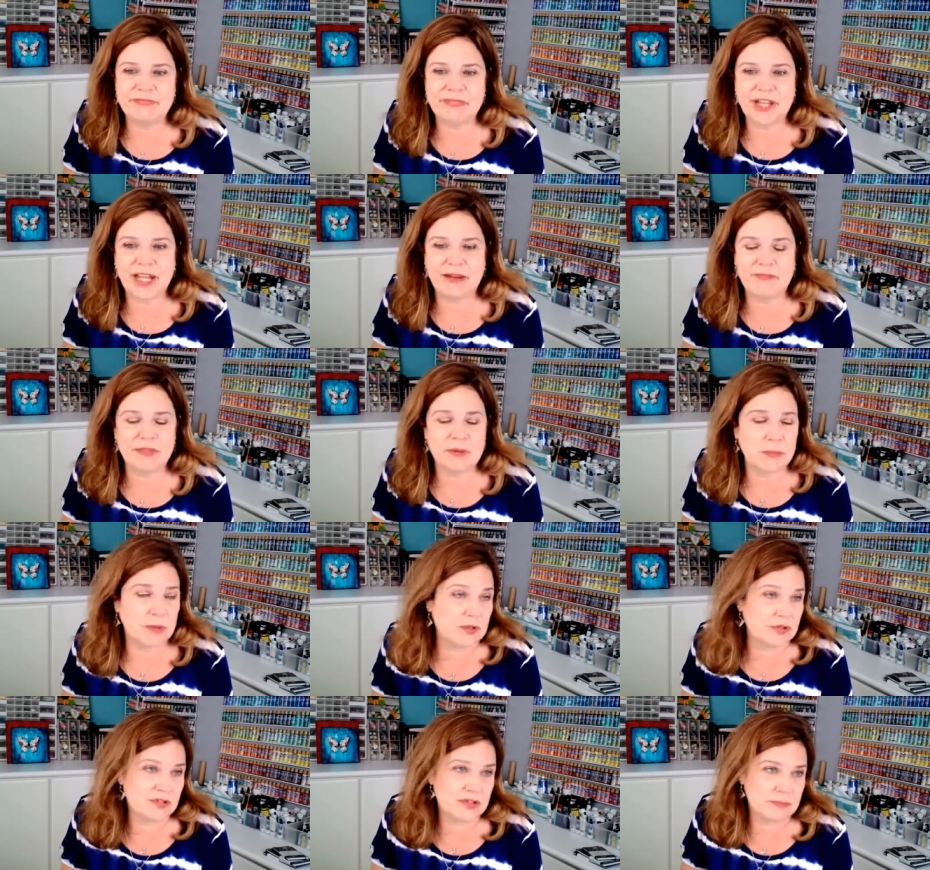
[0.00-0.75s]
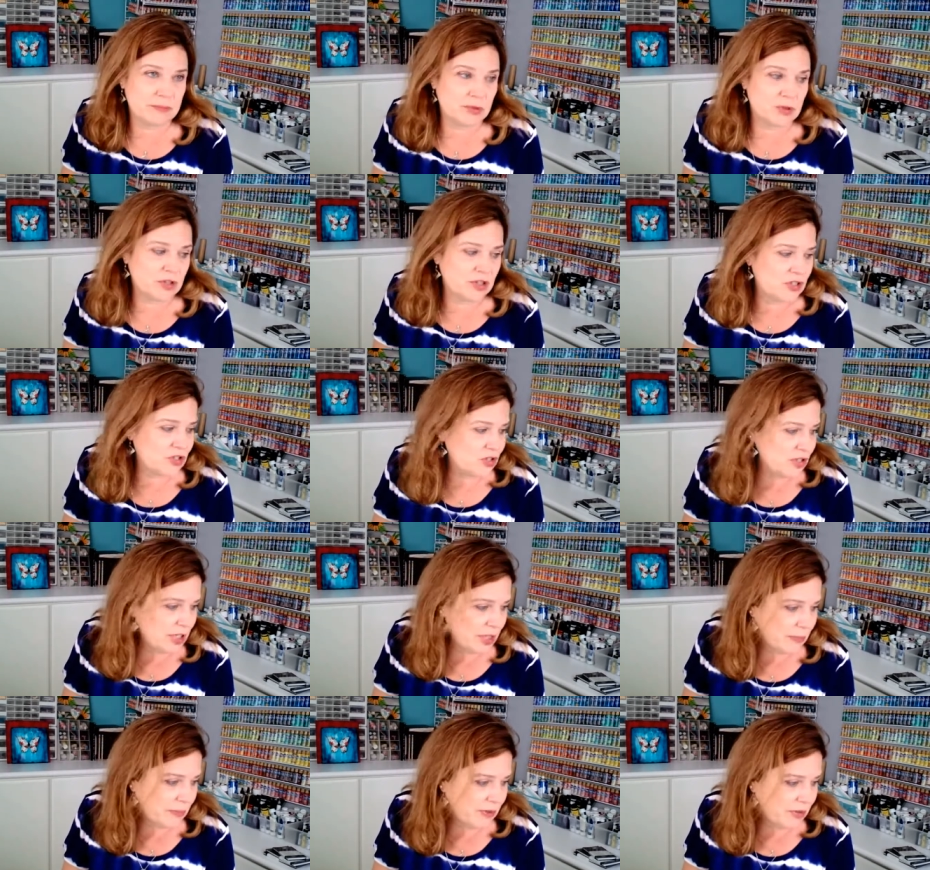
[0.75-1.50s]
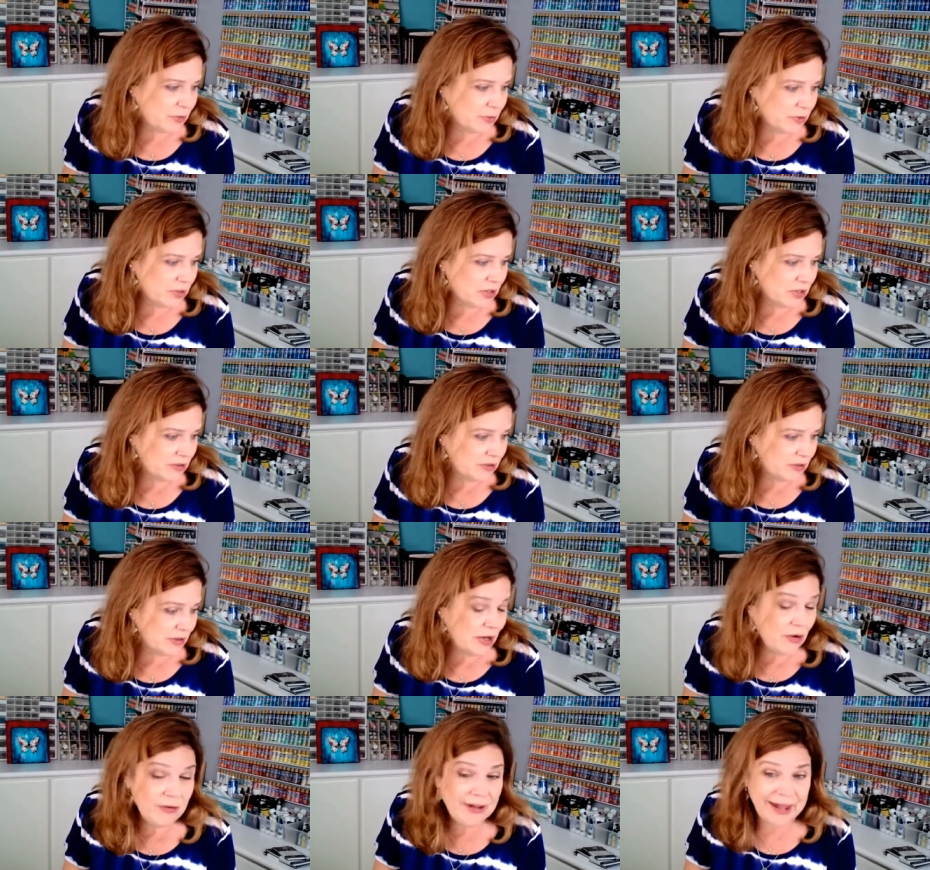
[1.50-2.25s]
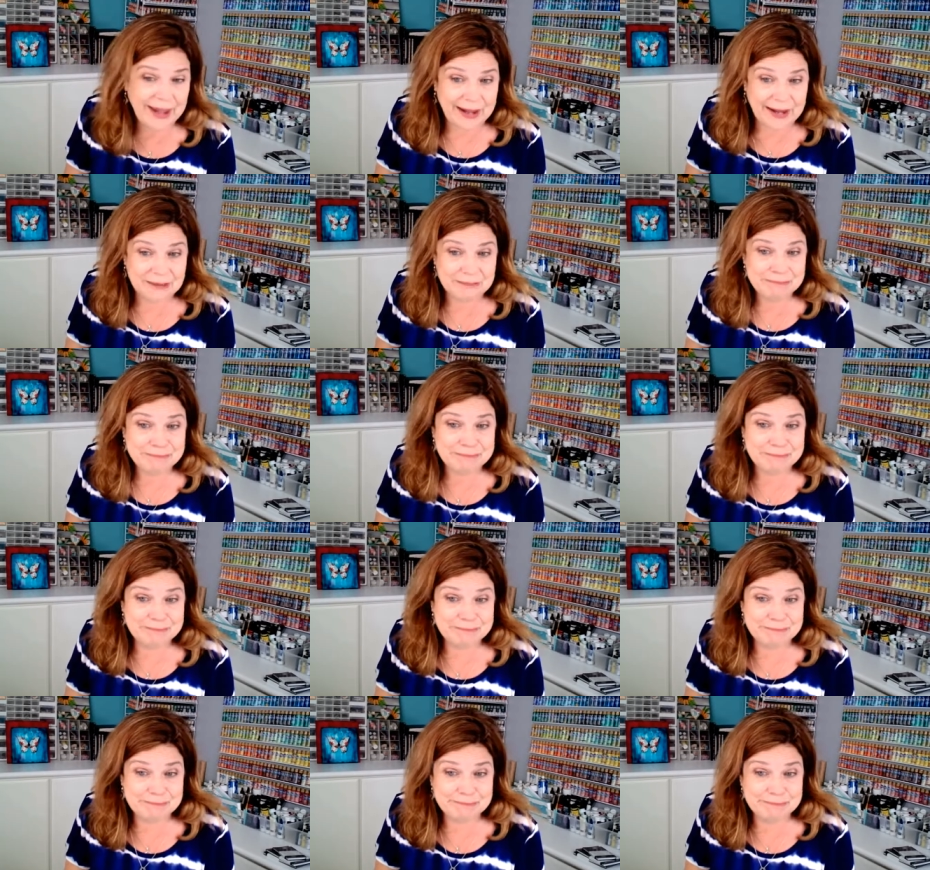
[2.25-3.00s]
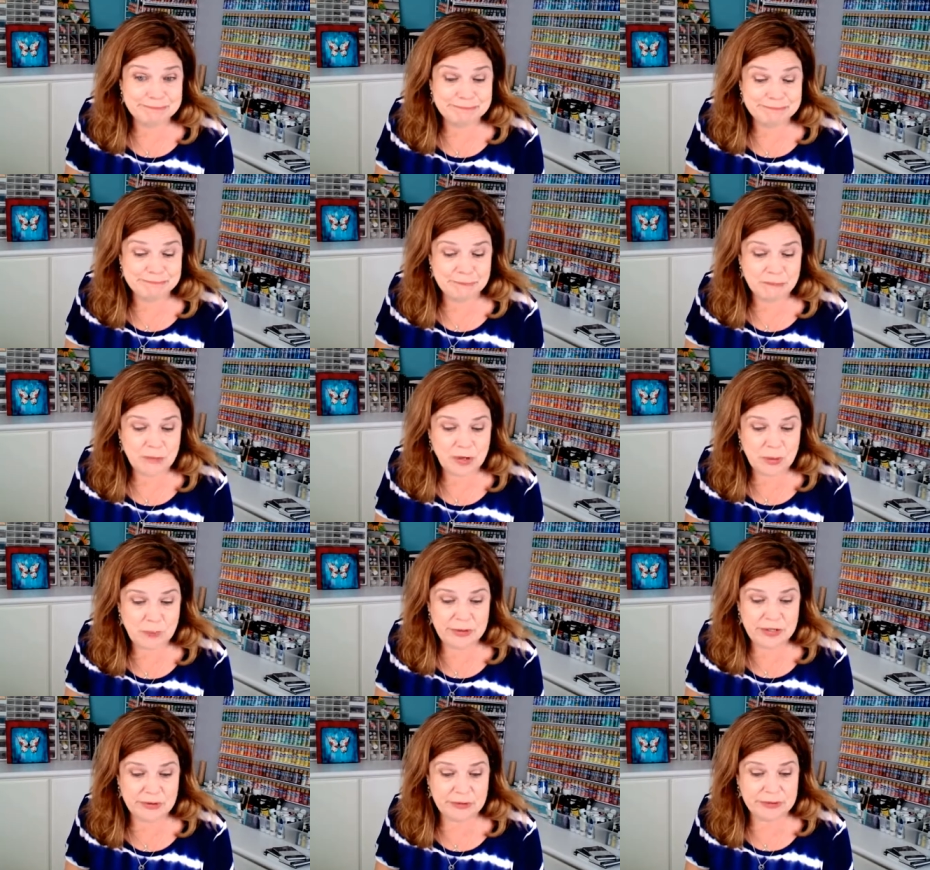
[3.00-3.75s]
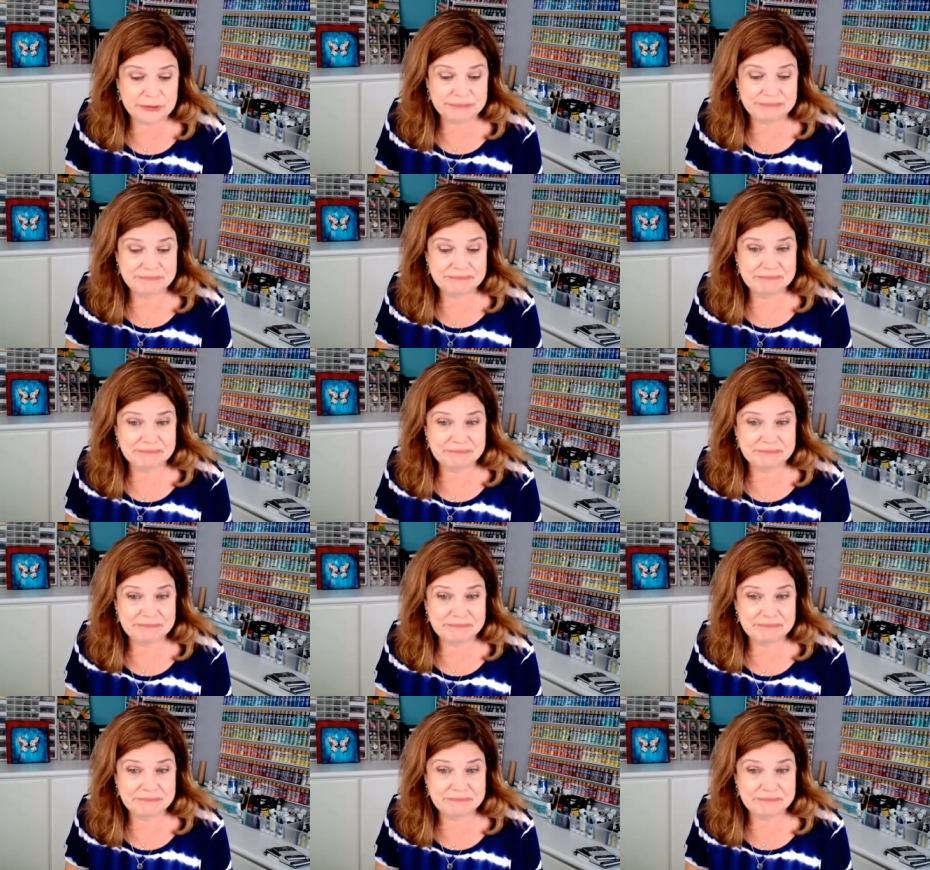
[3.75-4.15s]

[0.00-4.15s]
have the most important job in the world. Okay. What are we doing?